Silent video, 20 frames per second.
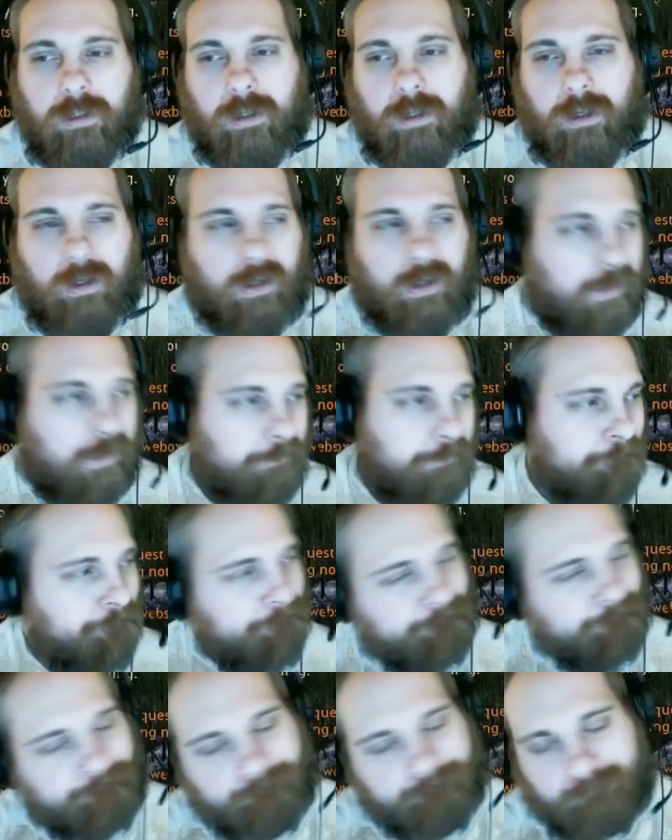
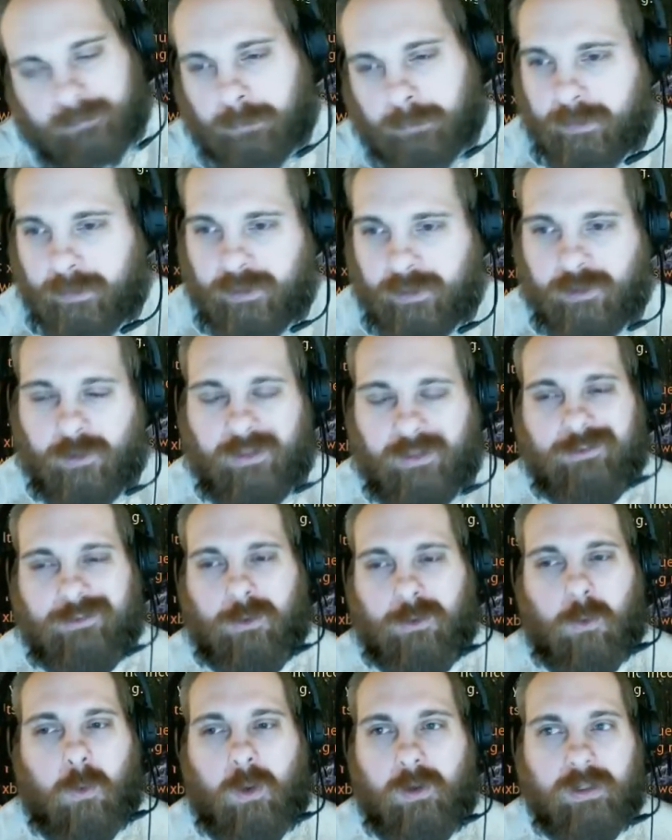But you know, that's a
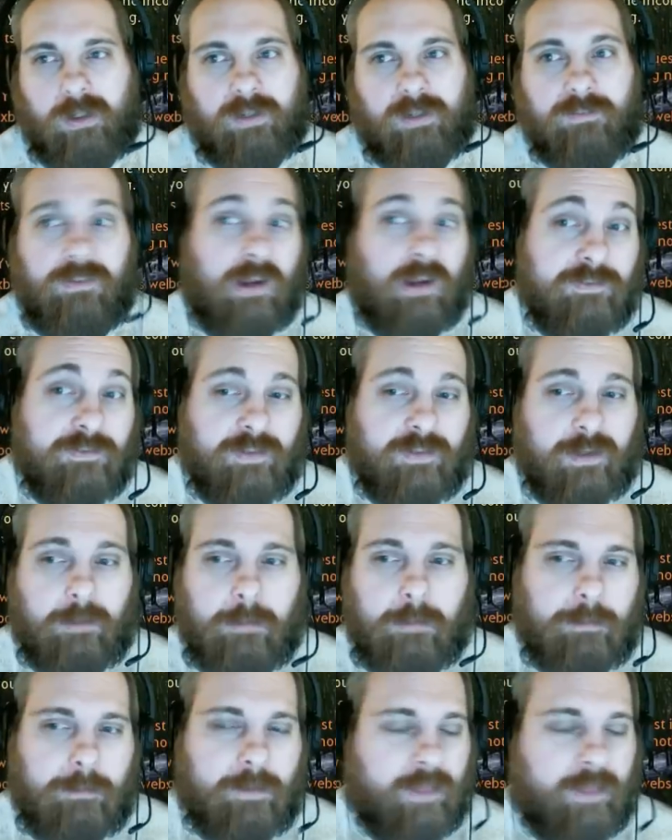quality of life thing.
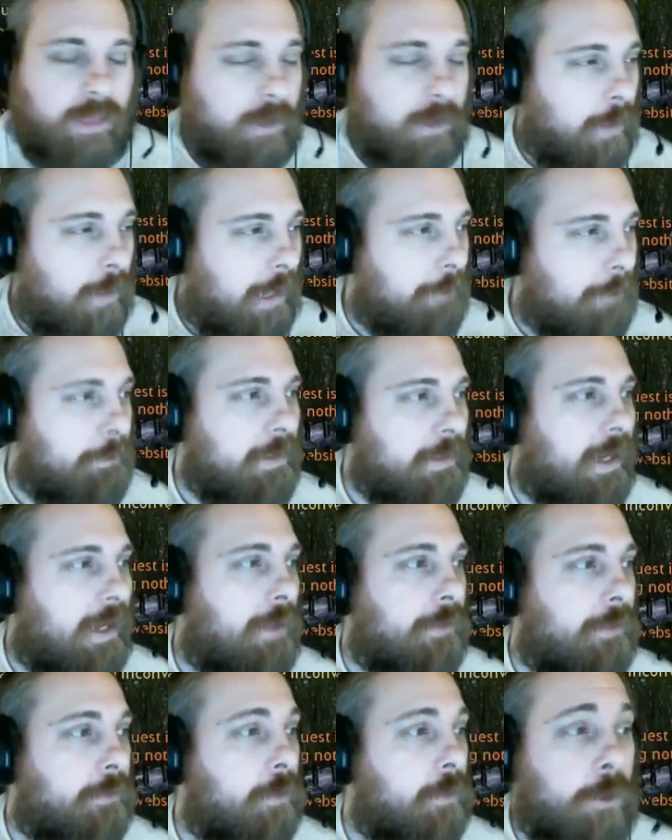Maybe that'll happen
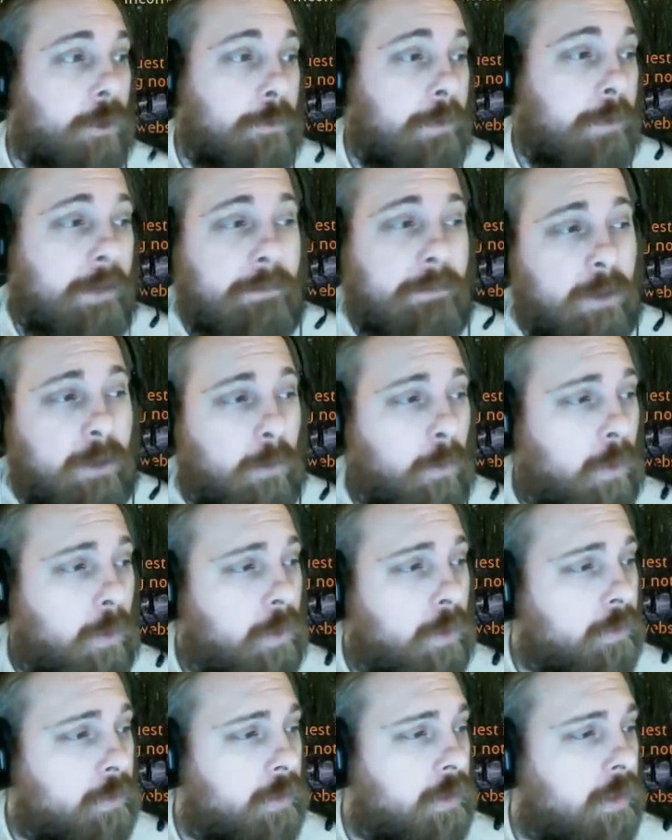down the road, maybe it won't.